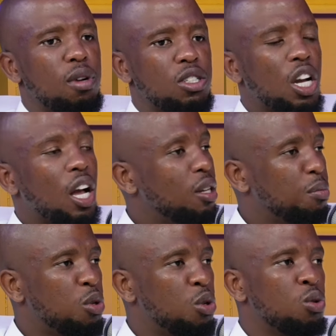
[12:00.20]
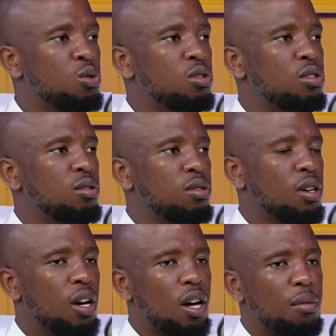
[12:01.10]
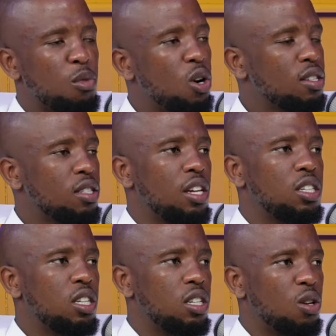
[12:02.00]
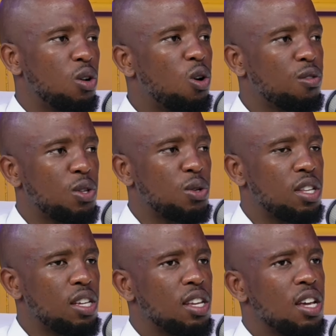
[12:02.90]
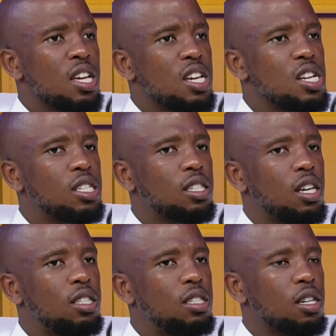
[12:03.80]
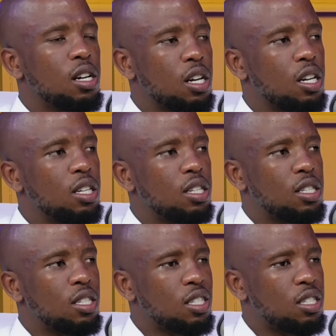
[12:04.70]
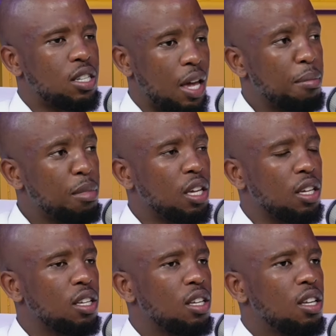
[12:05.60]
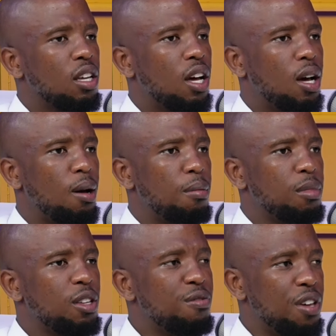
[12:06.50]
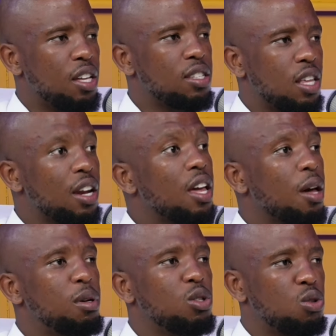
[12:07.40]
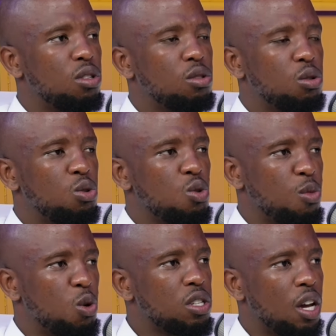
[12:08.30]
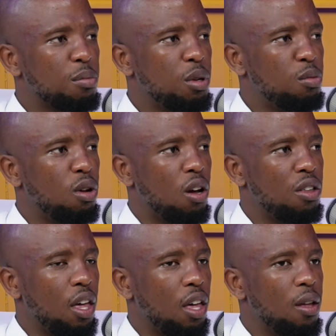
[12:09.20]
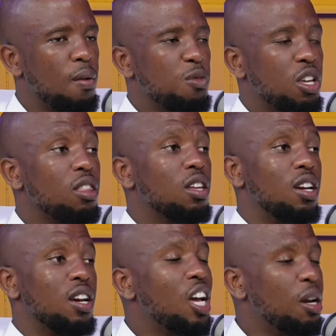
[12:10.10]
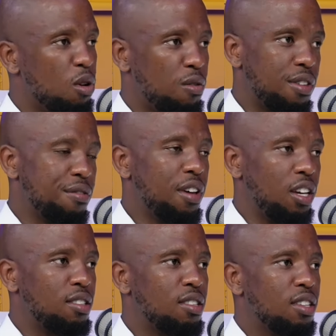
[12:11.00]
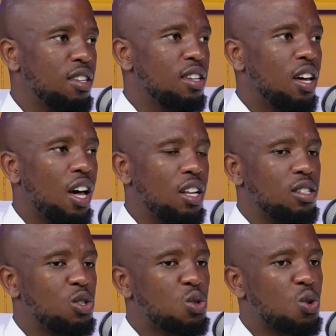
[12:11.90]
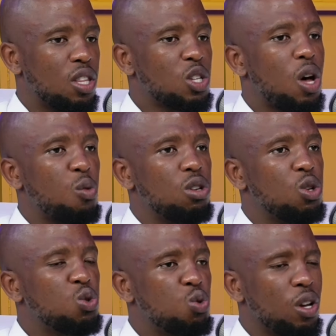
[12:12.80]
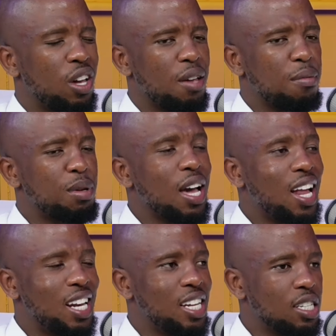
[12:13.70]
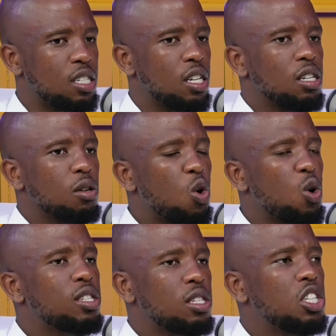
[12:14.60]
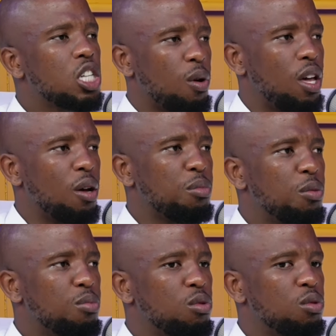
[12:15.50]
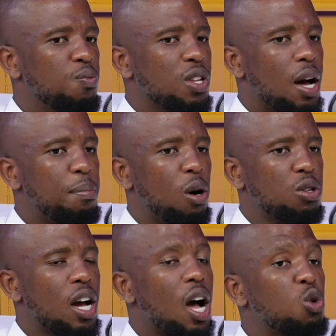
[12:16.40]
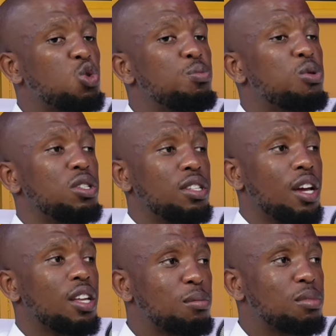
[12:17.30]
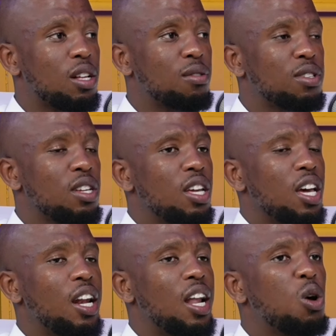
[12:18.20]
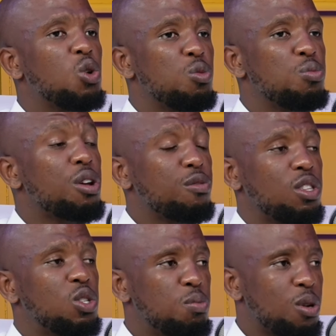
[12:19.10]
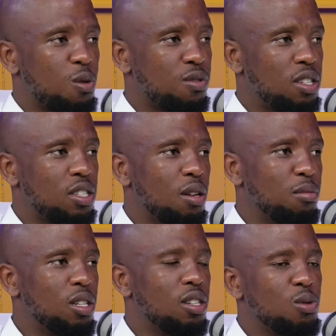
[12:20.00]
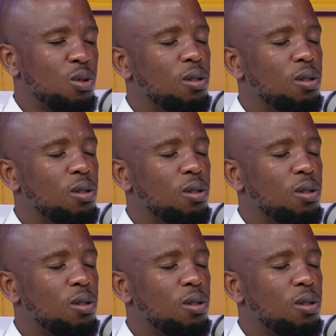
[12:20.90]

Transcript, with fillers: child abuse, mm. uh, molestation, and all of those things. Mm. It's it's really damning um, events that happen to, to, to most young people out there in the name of the faith, mm. and so that's why we need to be alert. Always teach our young people about how to protect themselves and how to pray for the spirit of discernment as well.